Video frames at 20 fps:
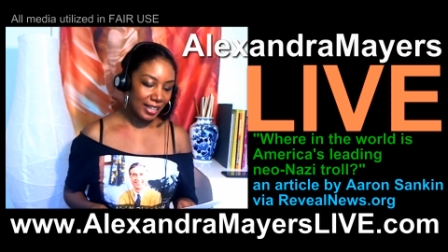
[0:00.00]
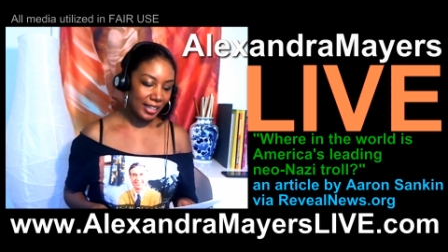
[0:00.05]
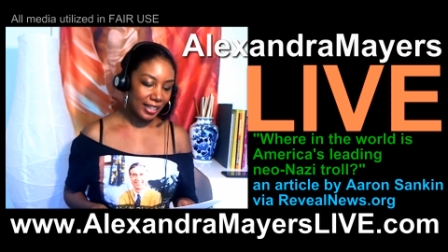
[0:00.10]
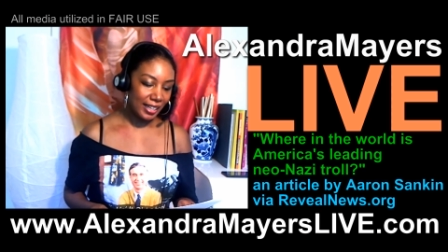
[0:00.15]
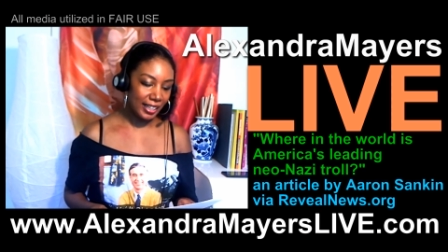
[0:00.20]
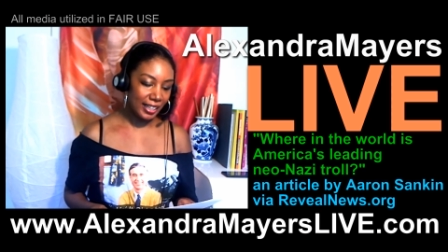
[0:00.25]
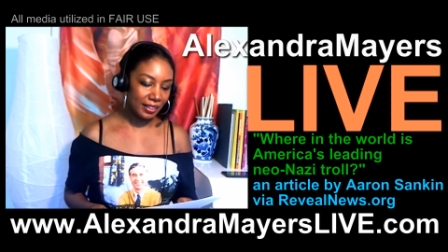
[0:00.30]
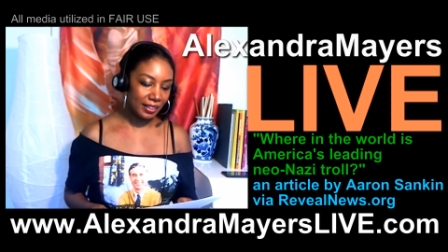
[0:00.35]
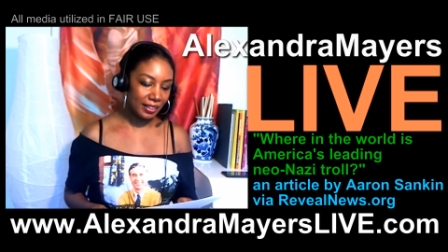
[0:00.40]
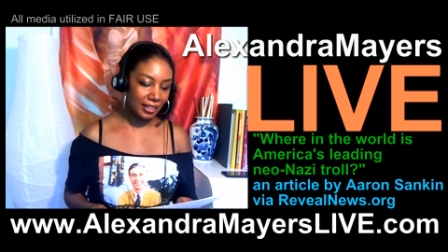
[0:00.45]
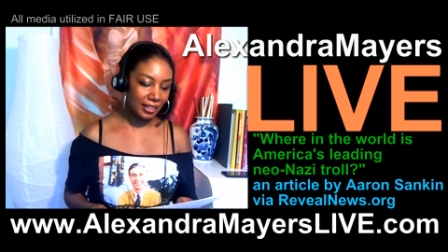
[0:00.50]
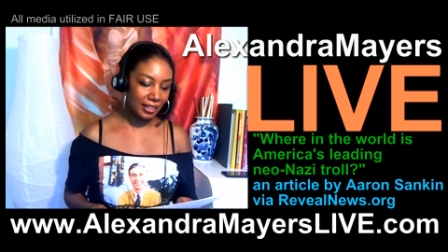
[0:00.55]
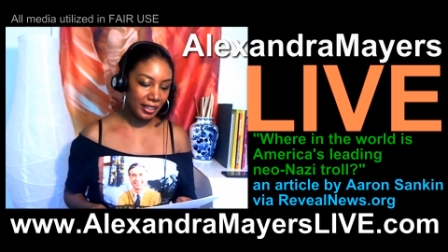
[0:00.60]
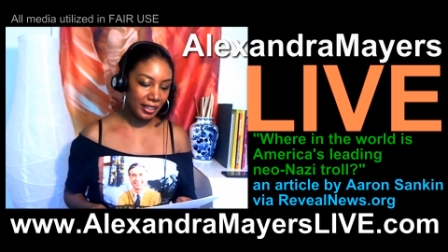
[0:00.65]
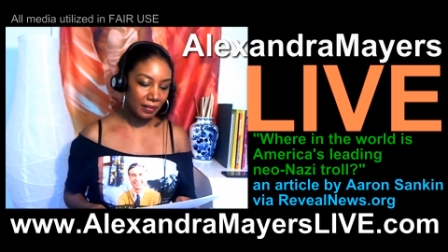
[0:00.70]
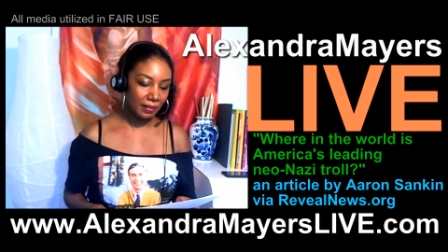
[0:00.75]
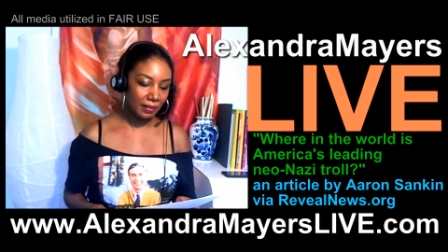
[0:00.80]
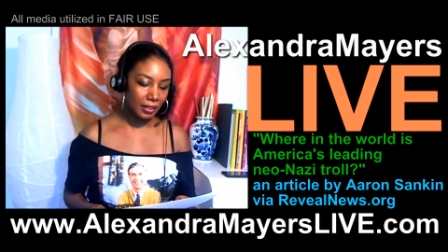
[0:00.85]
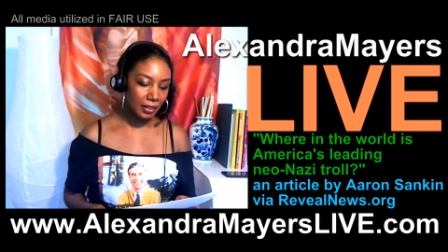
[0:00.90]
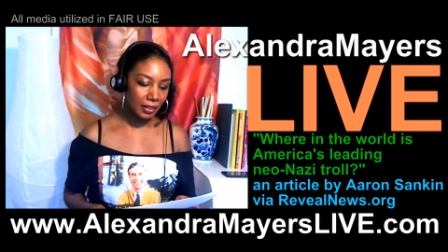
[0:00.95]

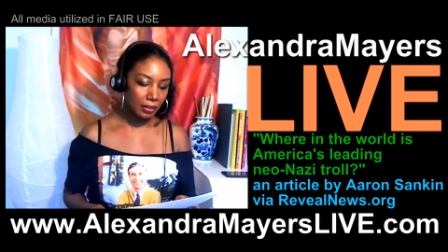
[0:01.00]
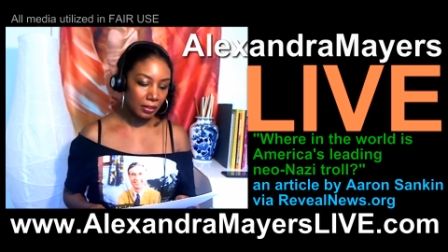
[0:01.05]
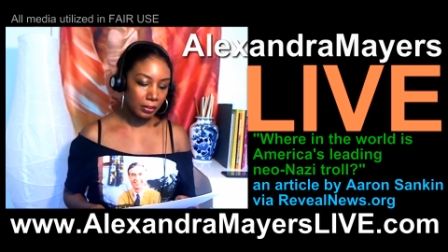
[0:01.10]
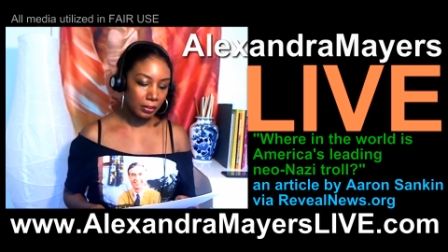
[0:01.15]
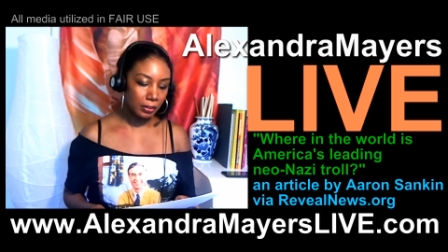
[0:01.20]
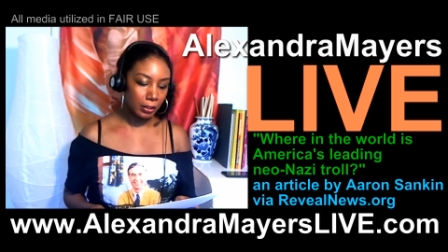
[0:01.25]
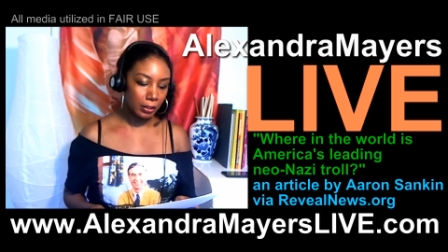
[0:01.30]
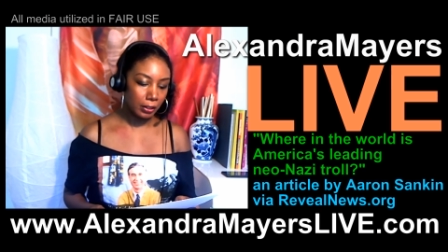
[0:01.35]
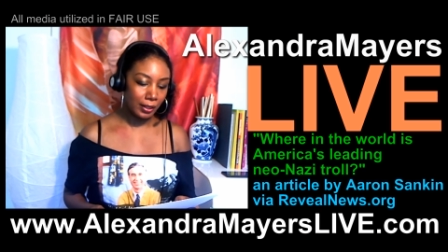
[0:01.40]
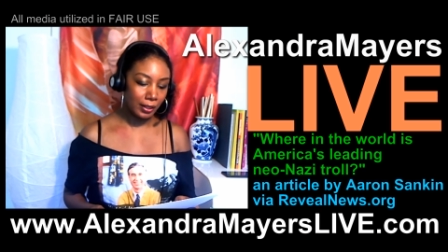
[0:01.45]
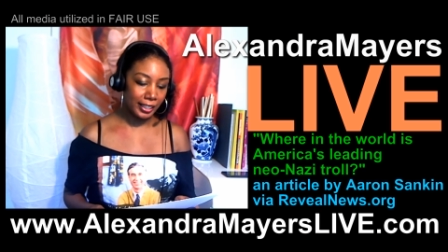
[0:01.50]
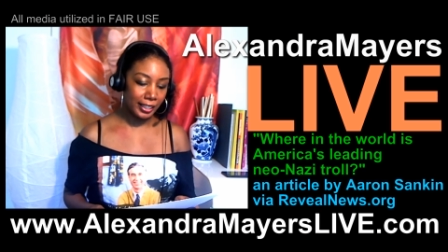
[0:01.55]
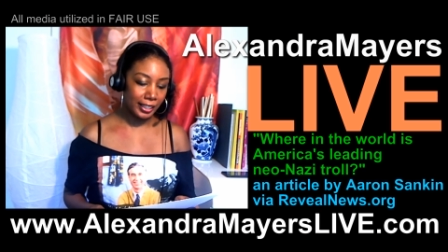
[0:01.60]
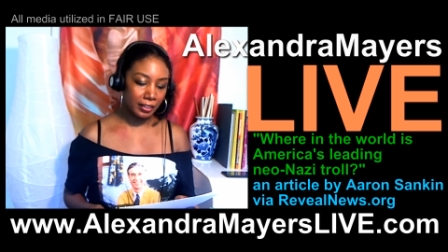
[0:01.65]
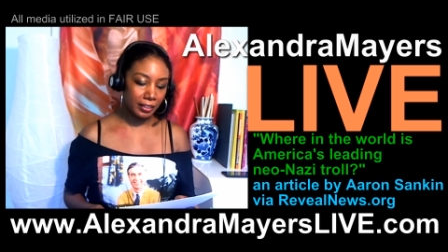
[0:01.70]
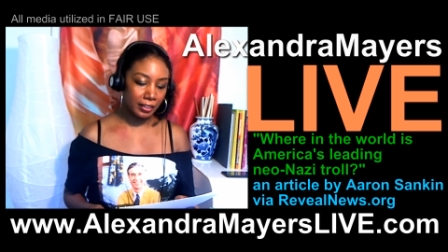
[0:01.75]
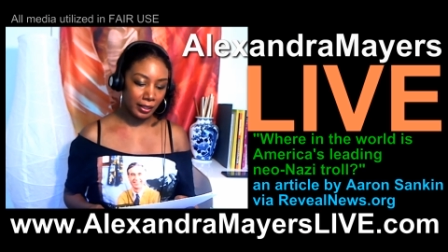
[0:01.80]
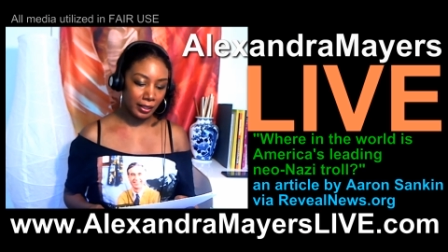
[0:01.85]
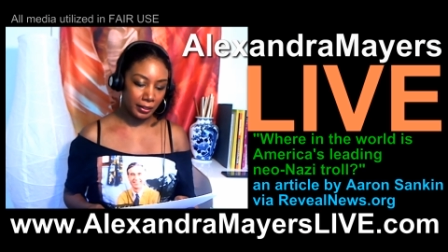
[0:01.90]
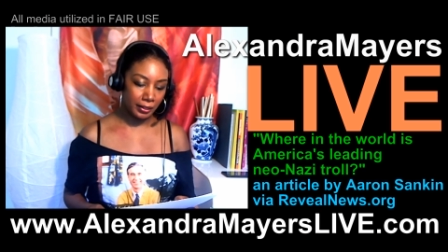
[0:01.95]
Anthony
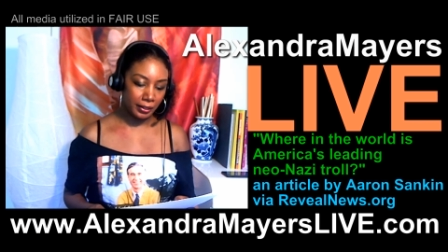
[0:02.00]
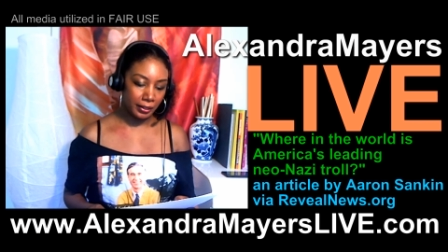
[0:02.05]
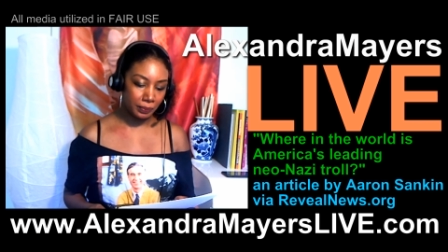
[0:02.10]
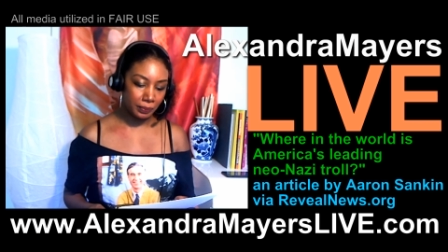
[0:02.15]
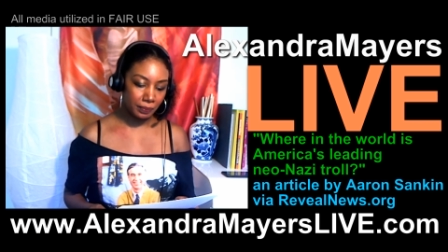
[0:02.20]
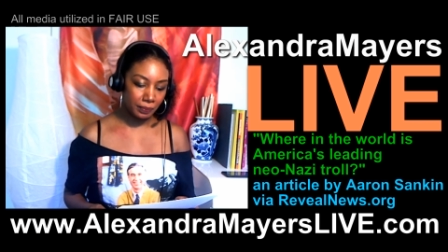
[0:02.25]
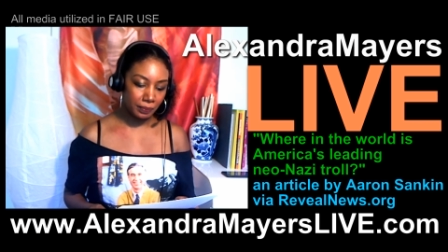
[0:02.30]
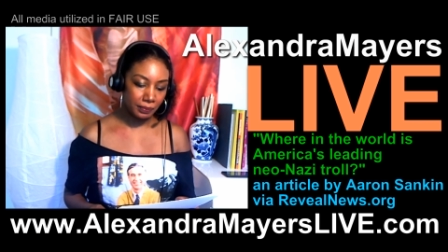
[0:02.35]
Colangelo,